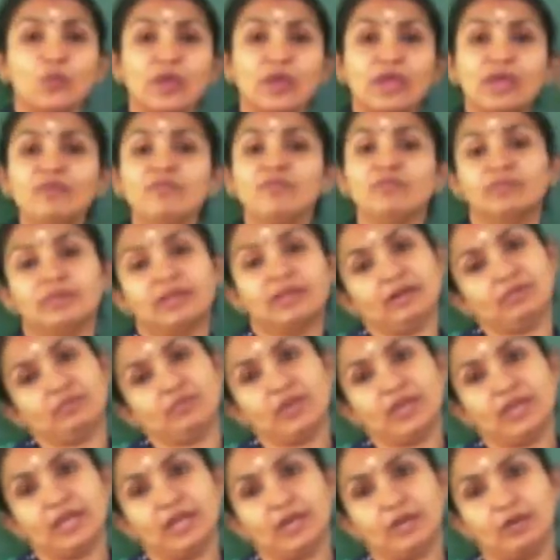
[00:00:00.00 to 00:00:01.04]
way that we
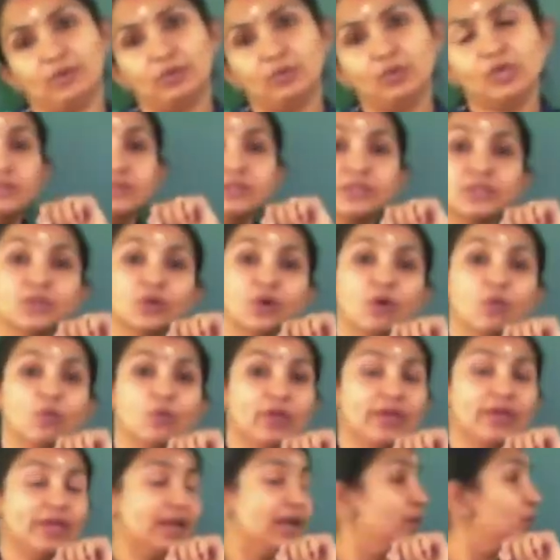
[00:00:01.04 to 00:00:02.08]
can do. So how
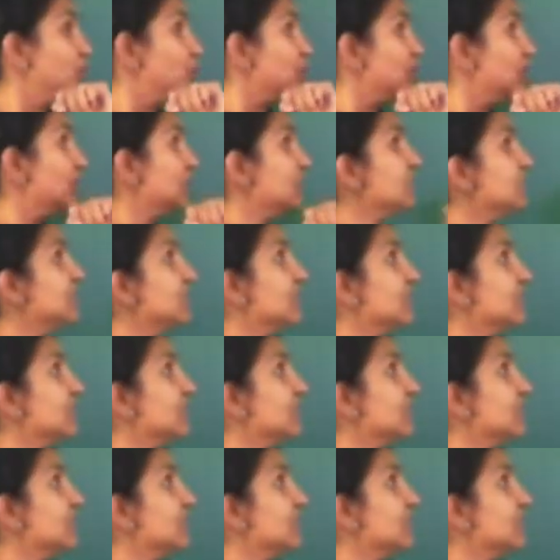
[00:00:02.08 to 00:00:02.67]
we can do this?